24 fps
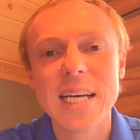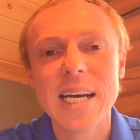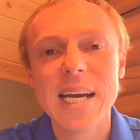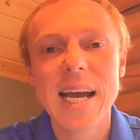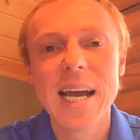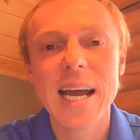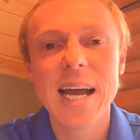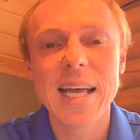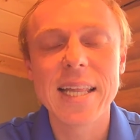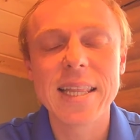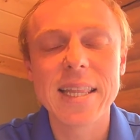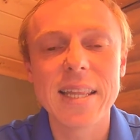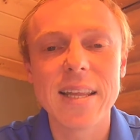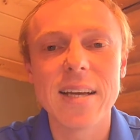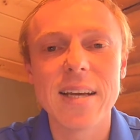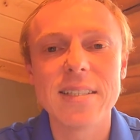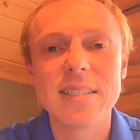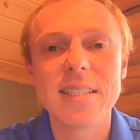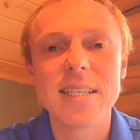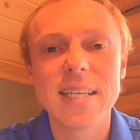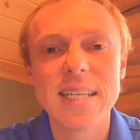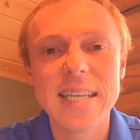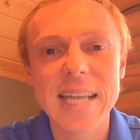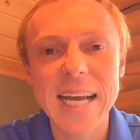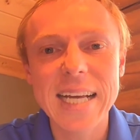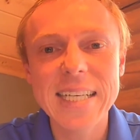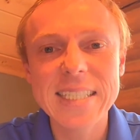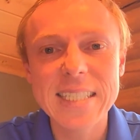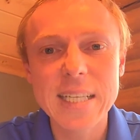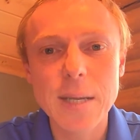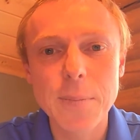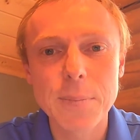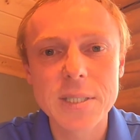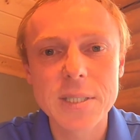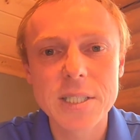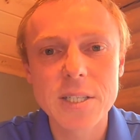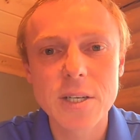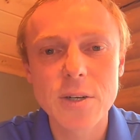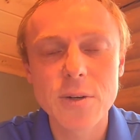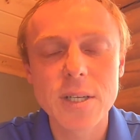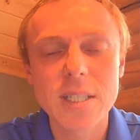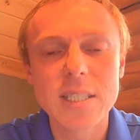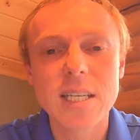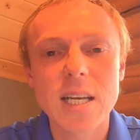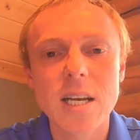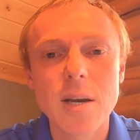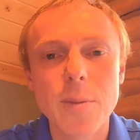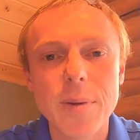and today's episode
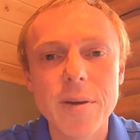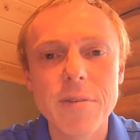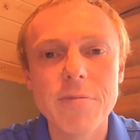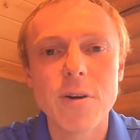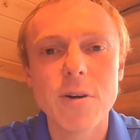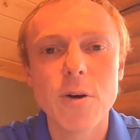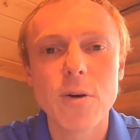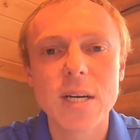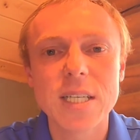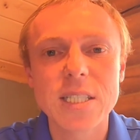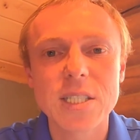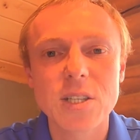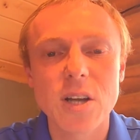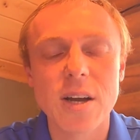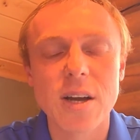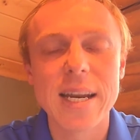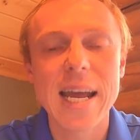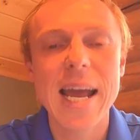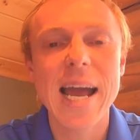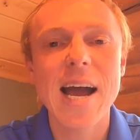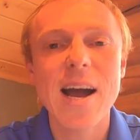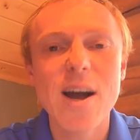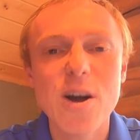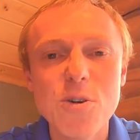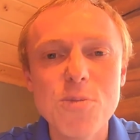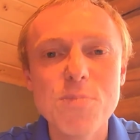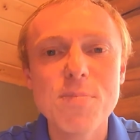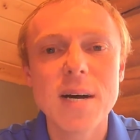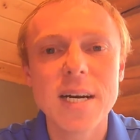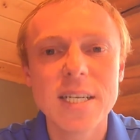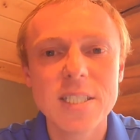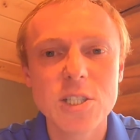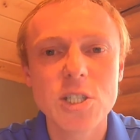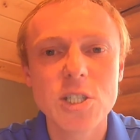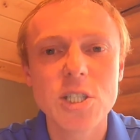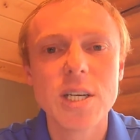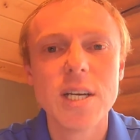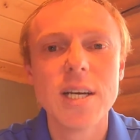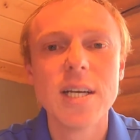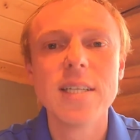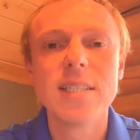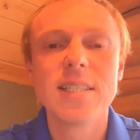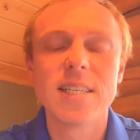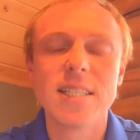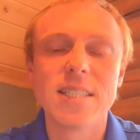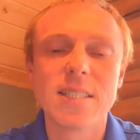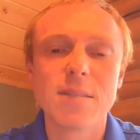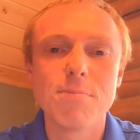is going to be focused on how much
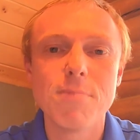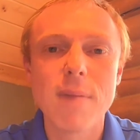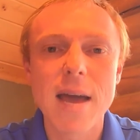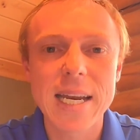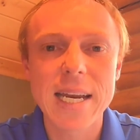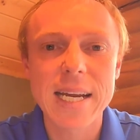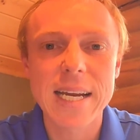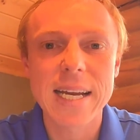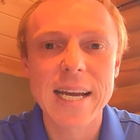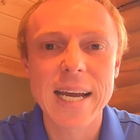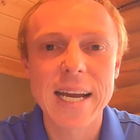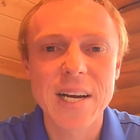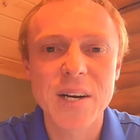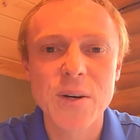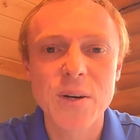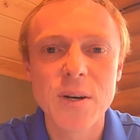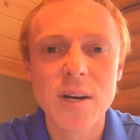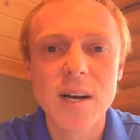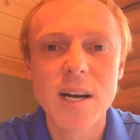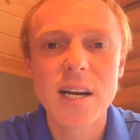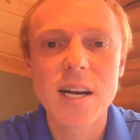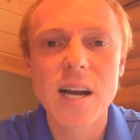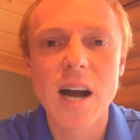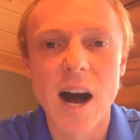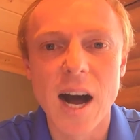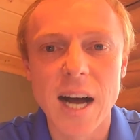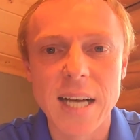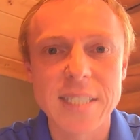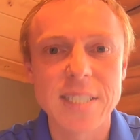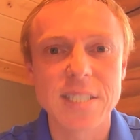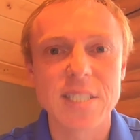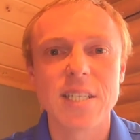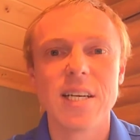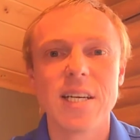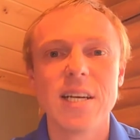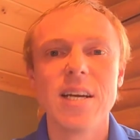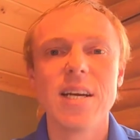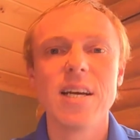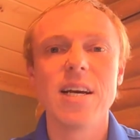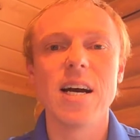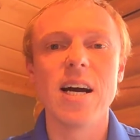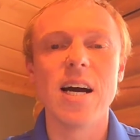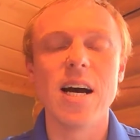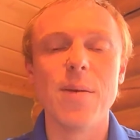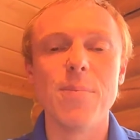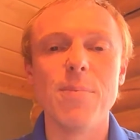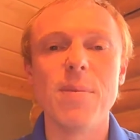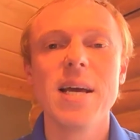does Medicare cost.
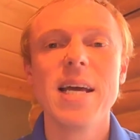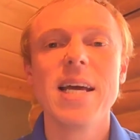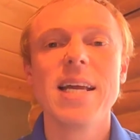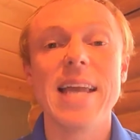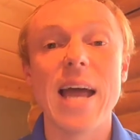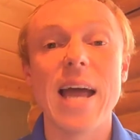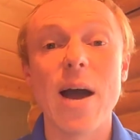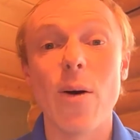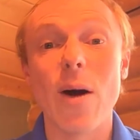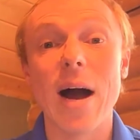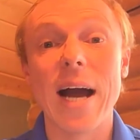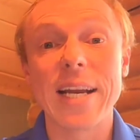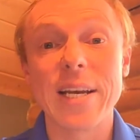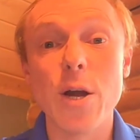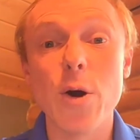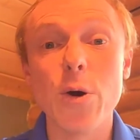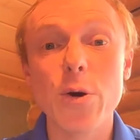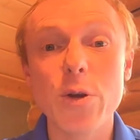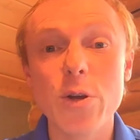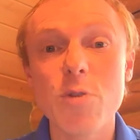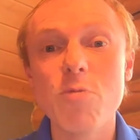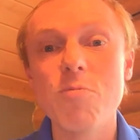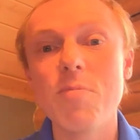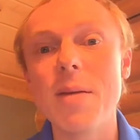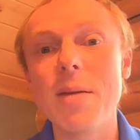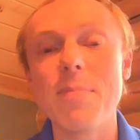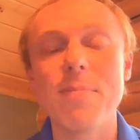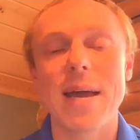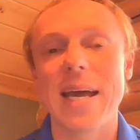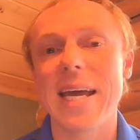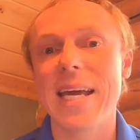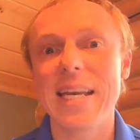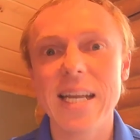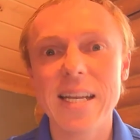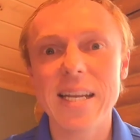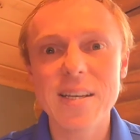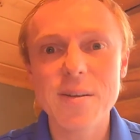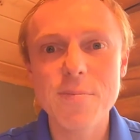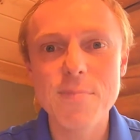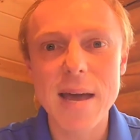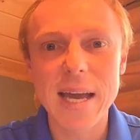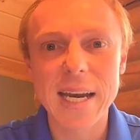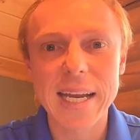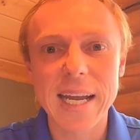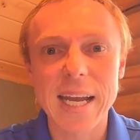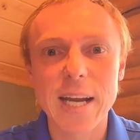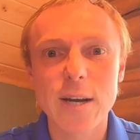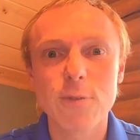Now, I know you've been paying into
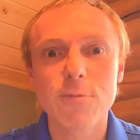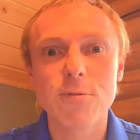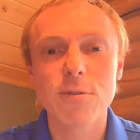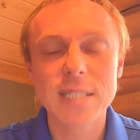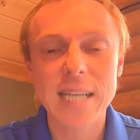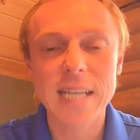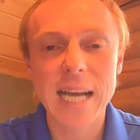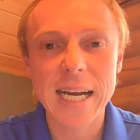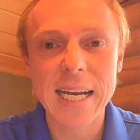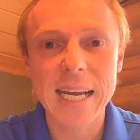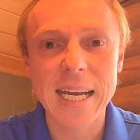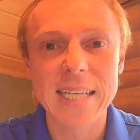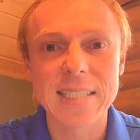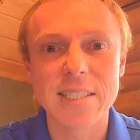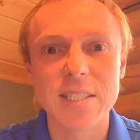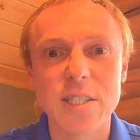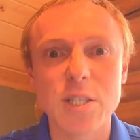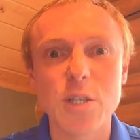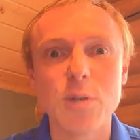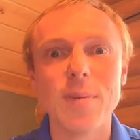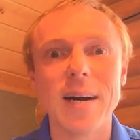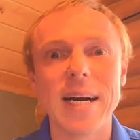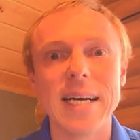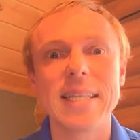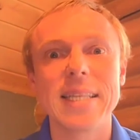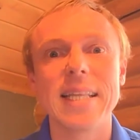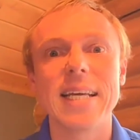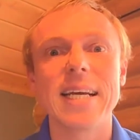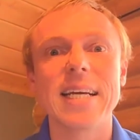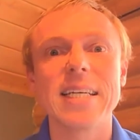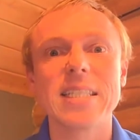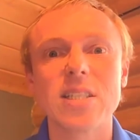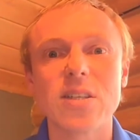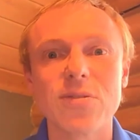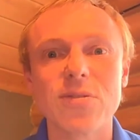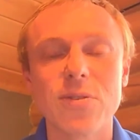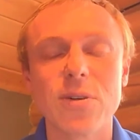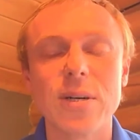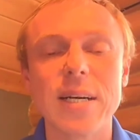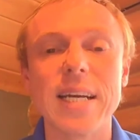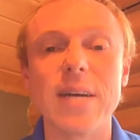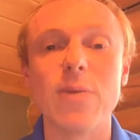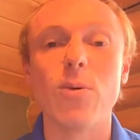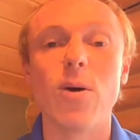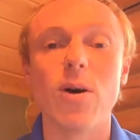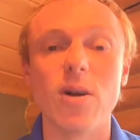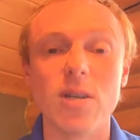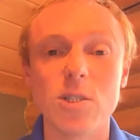Medicare for decades, and you might think it's free.
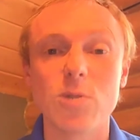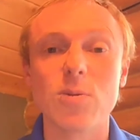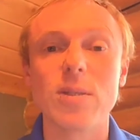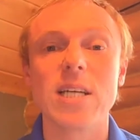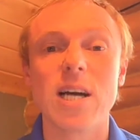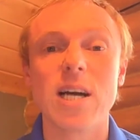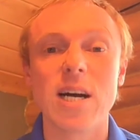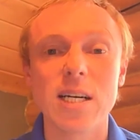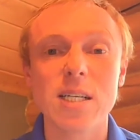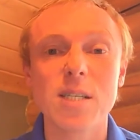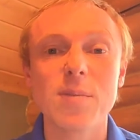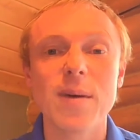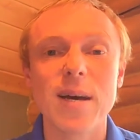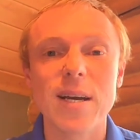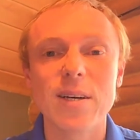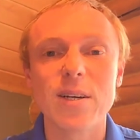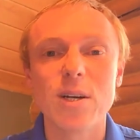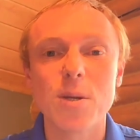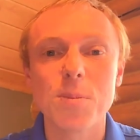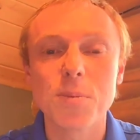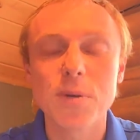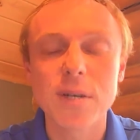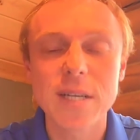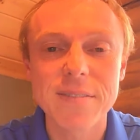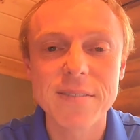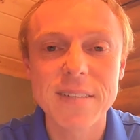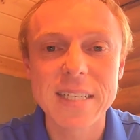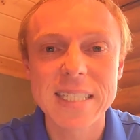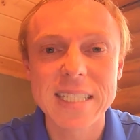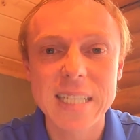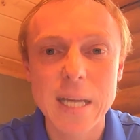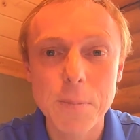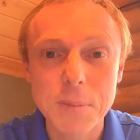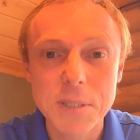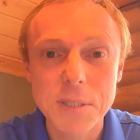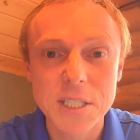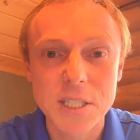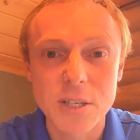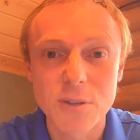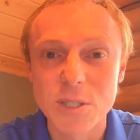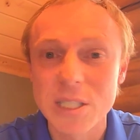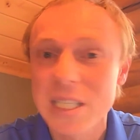Well, as we talked about in our previous episodes,